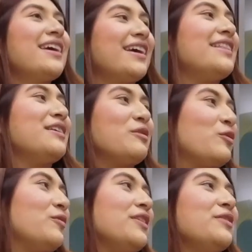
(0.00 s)
And then
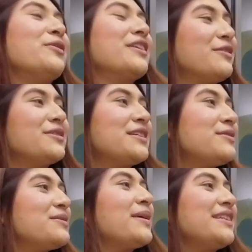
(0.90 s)
hopefully work in
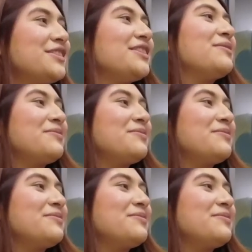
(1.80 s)
hotels management.